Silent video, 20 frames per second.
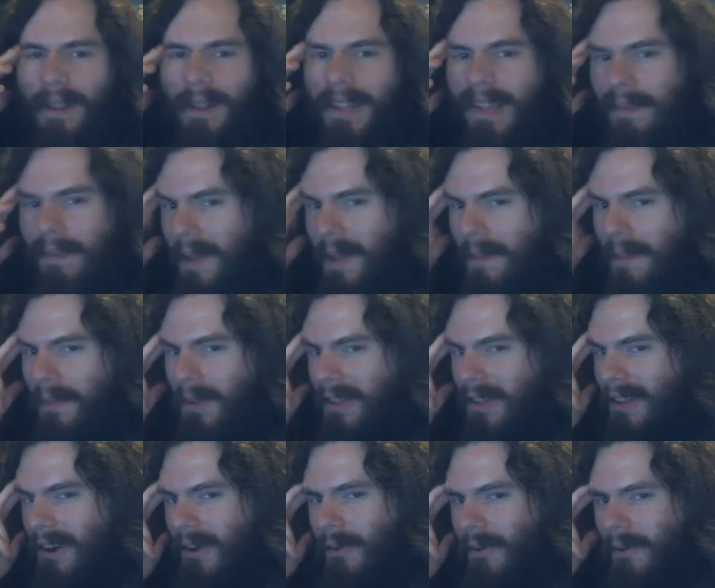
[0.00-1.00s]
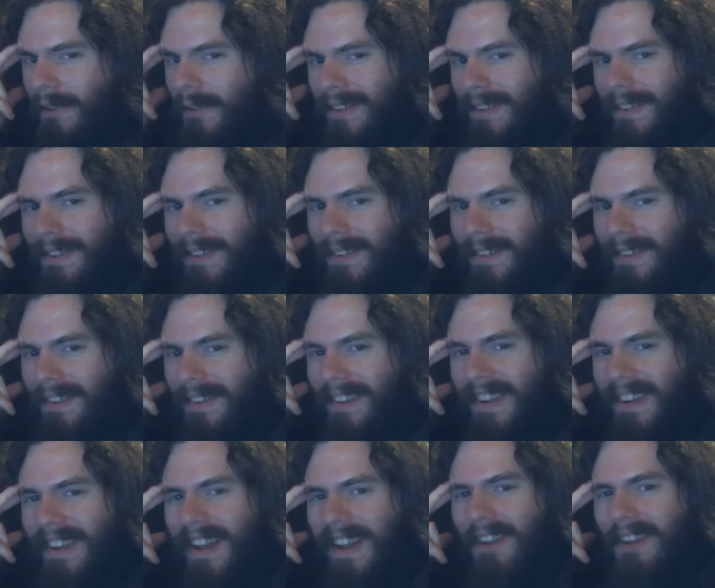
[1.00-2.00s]
that people don't
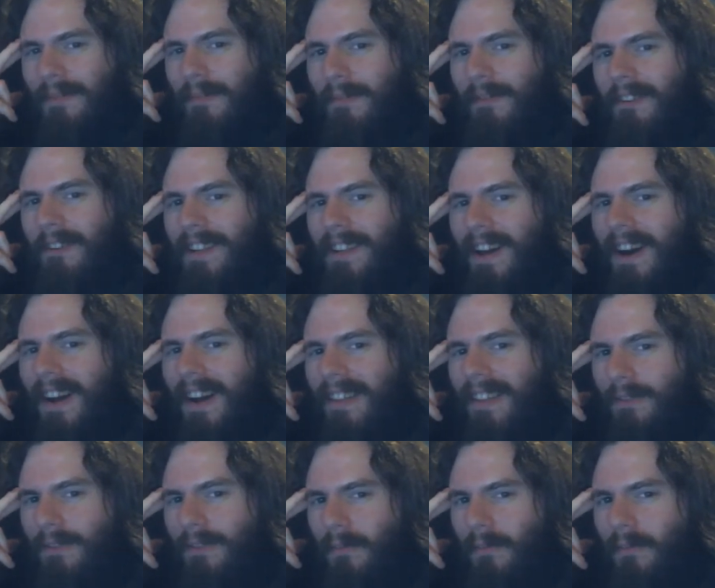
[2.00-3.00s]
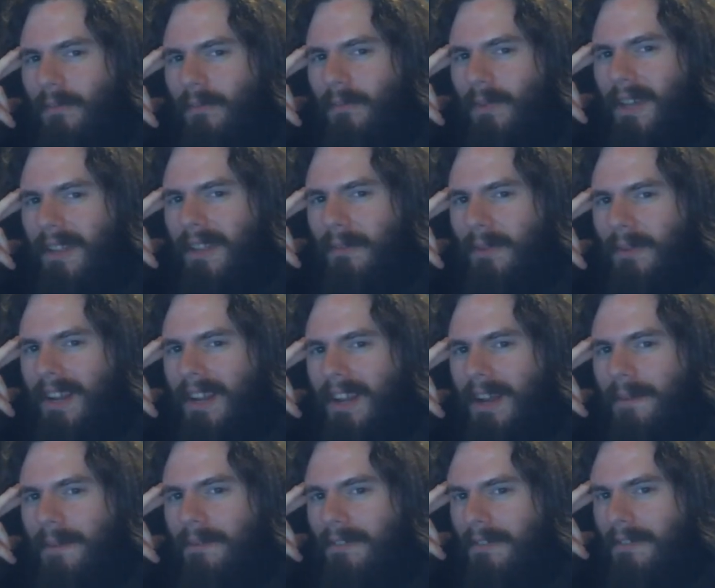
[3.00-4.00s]
connect more dots with when it
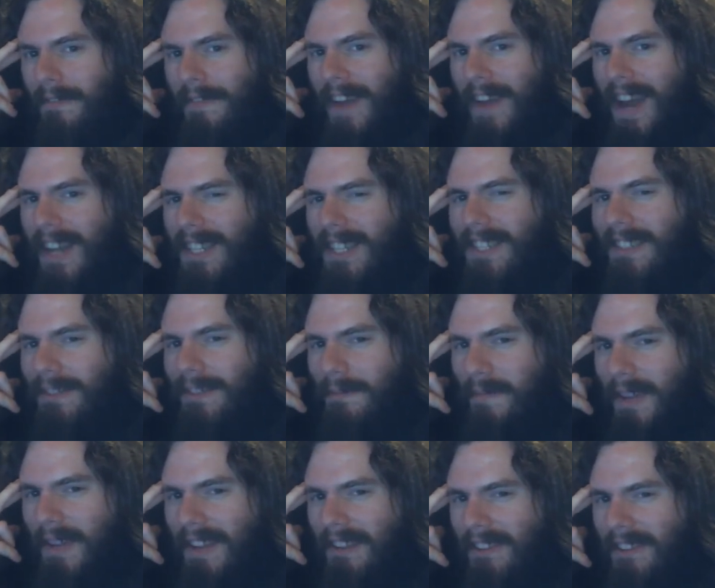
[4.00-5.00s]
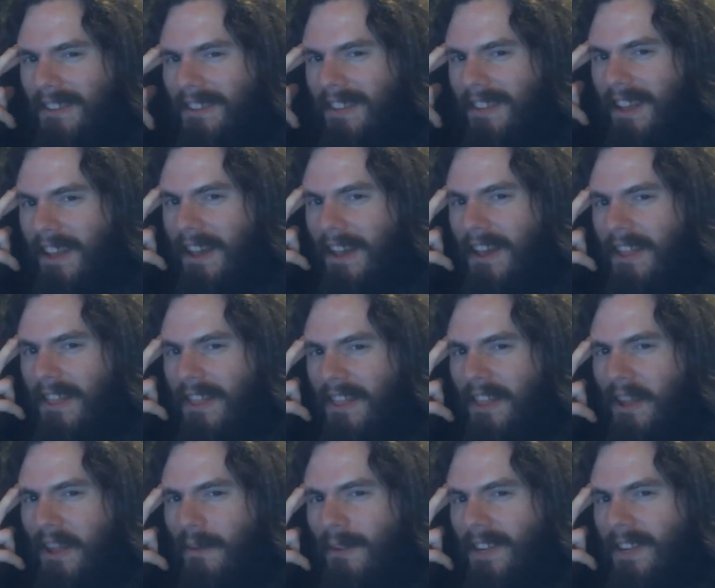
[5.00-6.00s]
comes to fascism because
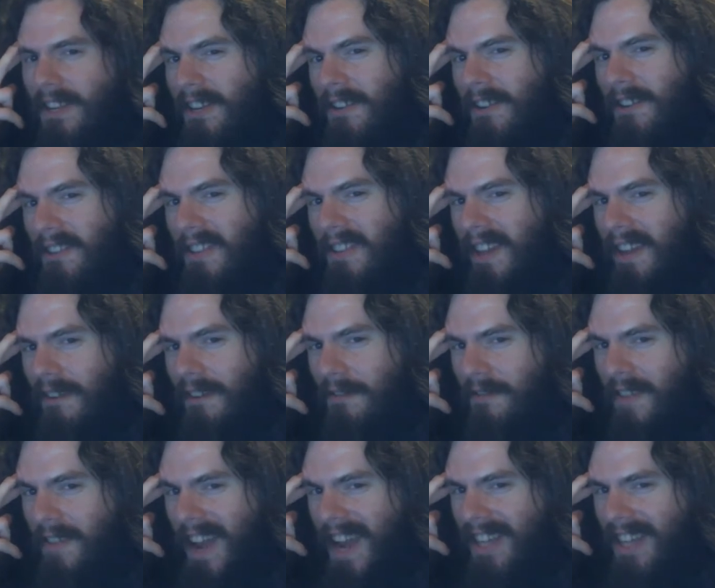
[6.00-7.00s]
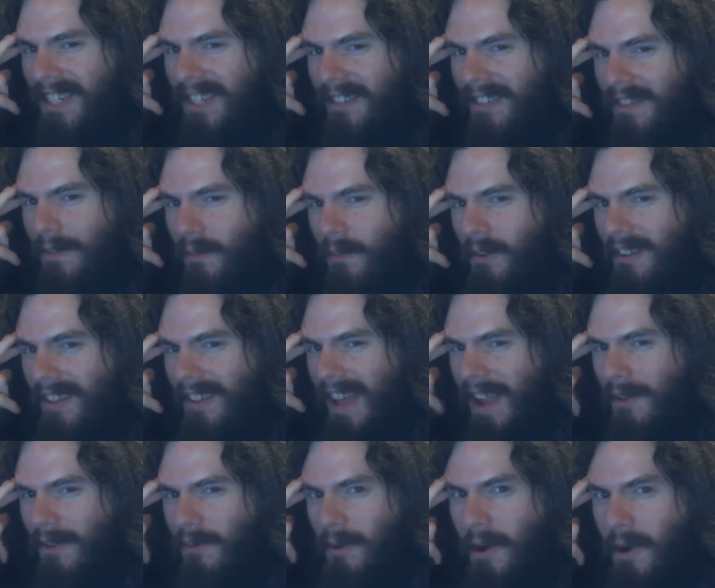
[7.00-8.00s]
the original thing of fascism was
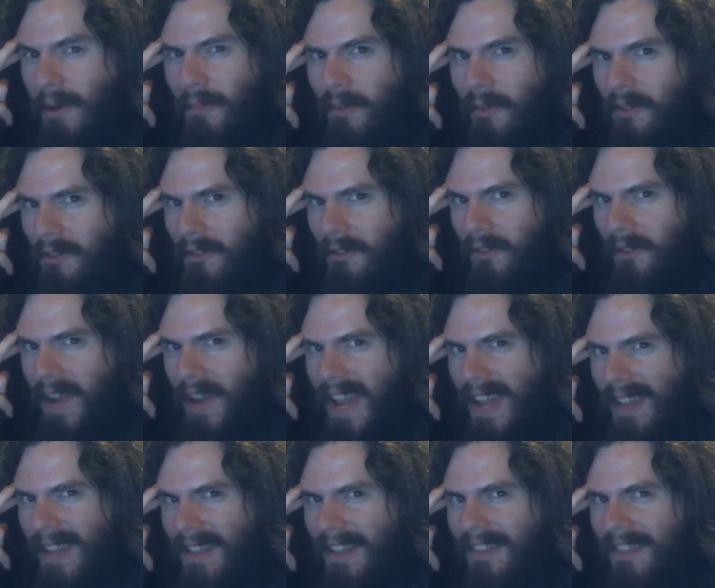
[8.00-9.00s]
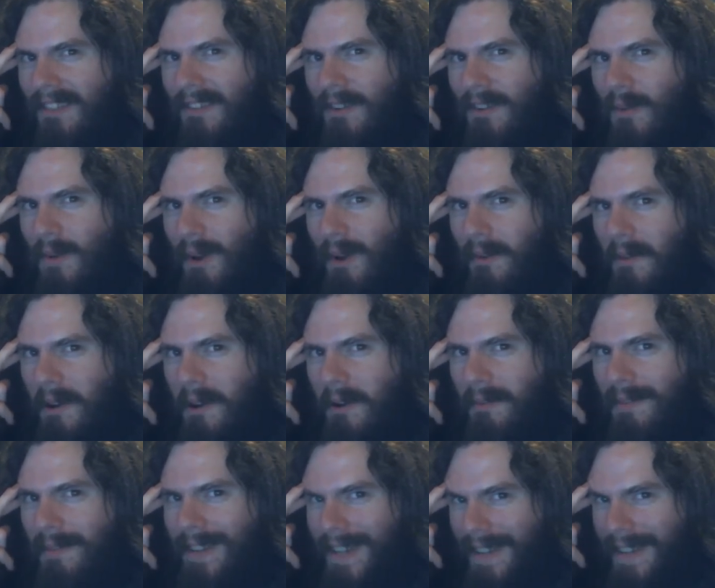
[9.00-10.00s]
hey Rome was great let's do what
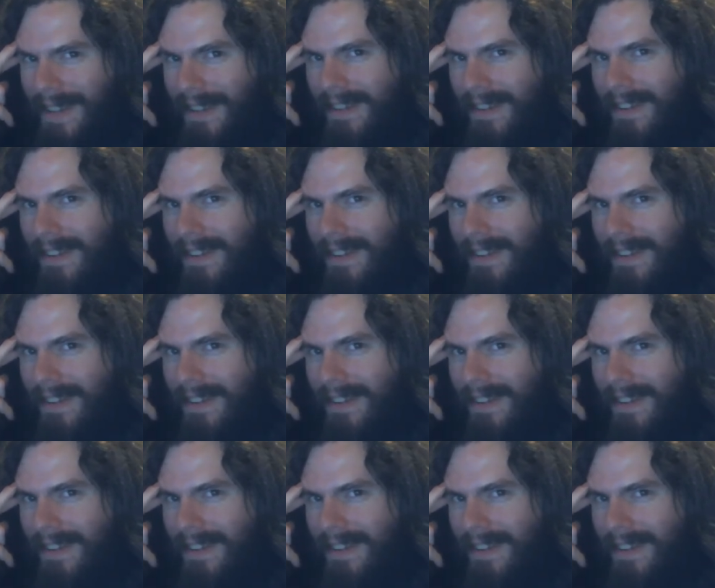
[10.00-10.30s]
Rome did